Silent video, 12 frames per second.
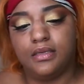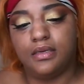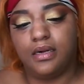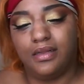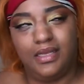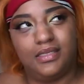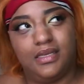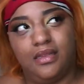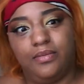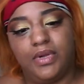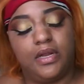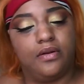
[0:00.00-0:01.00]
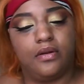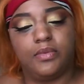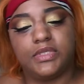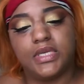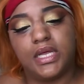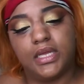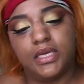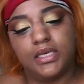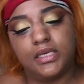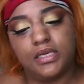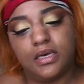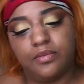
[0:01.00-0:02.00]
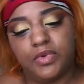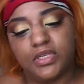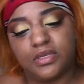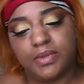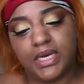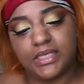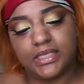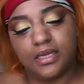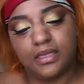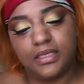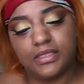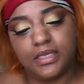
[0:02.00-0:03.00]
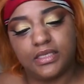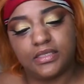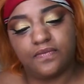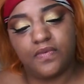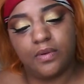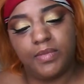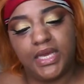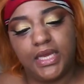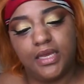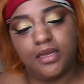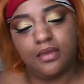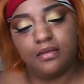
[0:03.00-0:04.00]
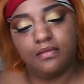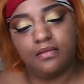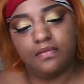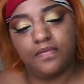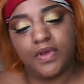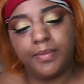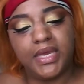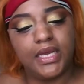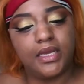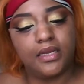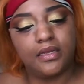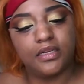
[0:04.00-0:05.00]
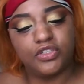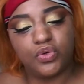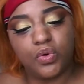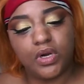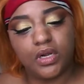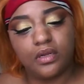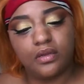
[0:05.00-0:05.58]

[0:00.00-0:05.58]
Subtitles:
Are they Sally brand? I don't know. But Sally Beauty Supply sell these in this Femme Couture